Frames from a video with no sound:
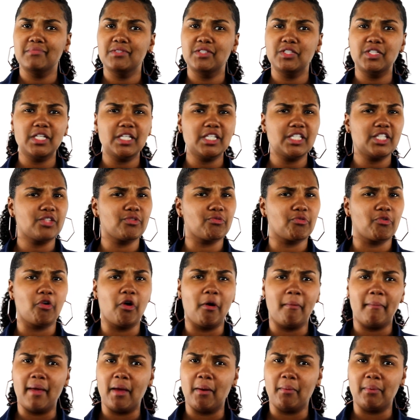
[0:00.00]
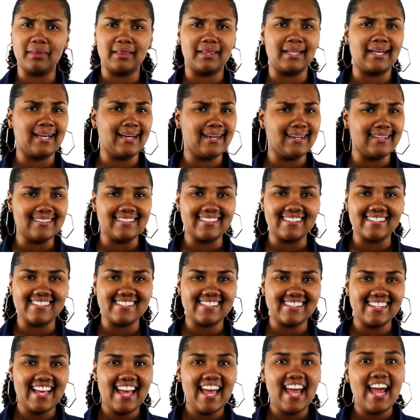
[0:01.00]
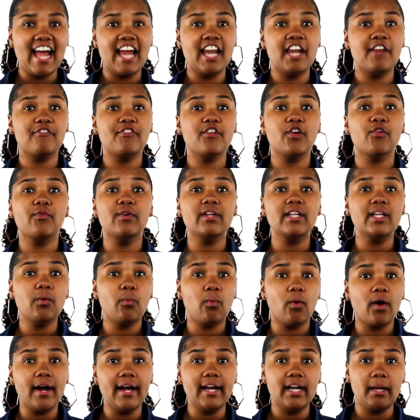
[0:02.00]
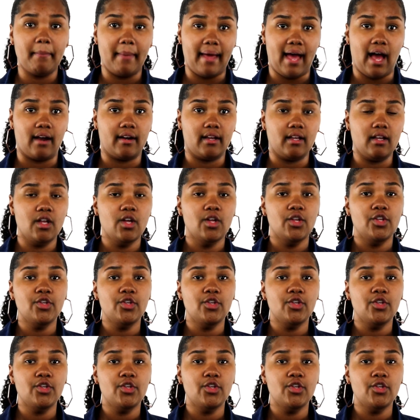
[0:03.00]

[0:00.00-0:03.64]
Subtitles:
Just throw them in with the colors. And if you're really worried about it,